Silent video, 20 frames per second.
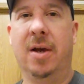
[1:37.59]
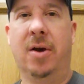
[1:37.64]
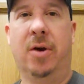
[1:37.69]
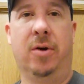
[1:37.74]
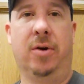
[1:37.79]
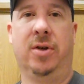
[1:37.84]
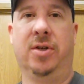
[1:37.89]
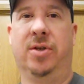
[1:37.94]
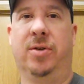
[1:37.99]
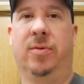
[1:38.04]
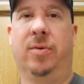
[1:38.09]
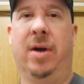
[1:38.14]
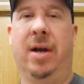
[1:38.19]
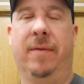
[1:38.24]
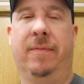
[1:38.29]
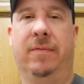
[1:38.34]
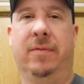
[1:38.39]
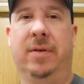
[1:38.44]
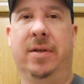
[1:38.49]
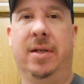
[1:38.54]
or is it
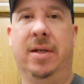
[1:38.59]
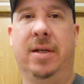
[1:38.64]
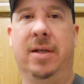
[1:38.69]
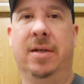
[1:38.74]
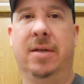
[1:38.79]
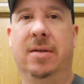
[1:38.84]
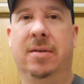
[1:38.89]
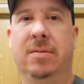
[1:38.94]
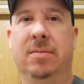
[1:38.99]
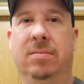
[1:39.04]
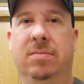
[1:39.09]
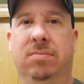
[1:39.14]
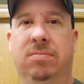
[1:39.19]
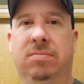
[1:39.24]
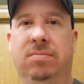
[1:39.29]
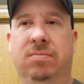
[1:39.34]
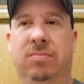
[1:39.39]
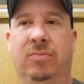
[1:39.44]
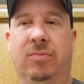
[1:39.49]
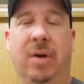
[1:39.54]
rightfully
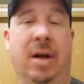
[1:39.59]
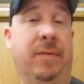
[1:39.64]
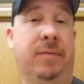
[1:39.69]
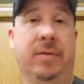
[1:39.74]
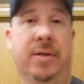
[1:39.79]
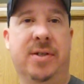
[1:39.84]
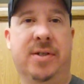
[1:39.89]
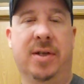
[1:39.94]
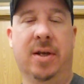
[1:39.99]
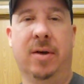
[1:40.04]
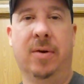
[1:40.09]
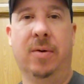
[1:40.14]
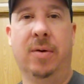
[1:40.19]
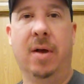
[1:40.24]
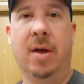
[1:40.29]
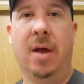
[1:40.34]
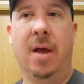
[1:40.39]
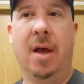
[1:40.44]
rightfully so.